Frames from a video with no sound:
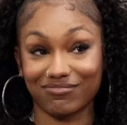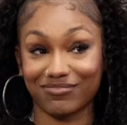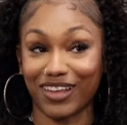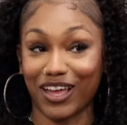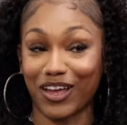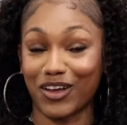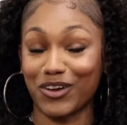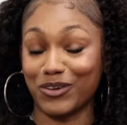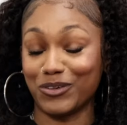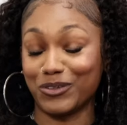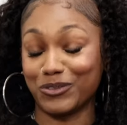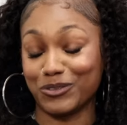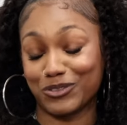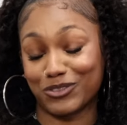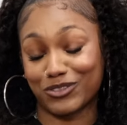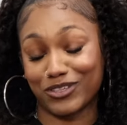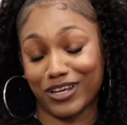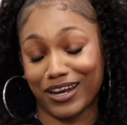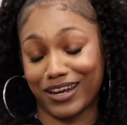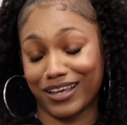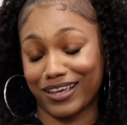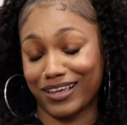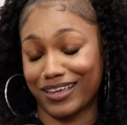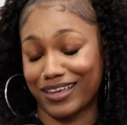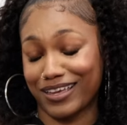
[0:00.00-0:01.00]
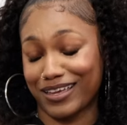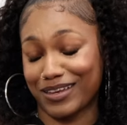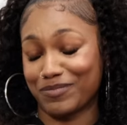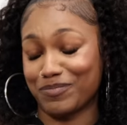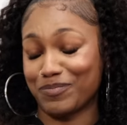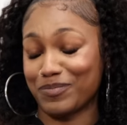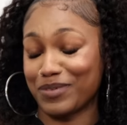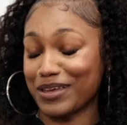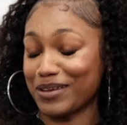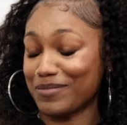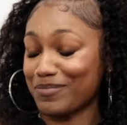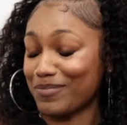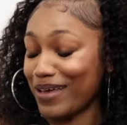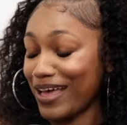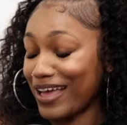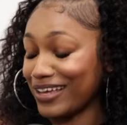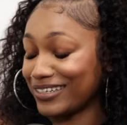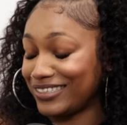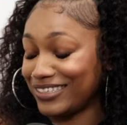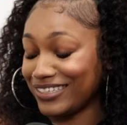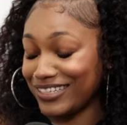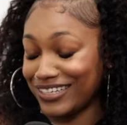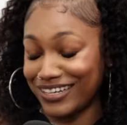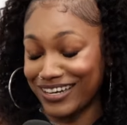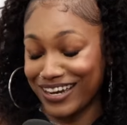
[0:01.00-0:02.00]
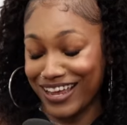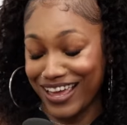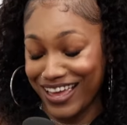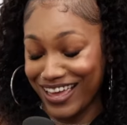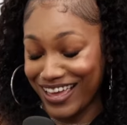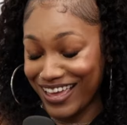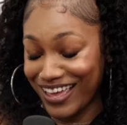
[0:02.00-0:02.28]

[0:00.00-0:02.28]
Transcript: Might Who's bite trying you. to get bit by Janae?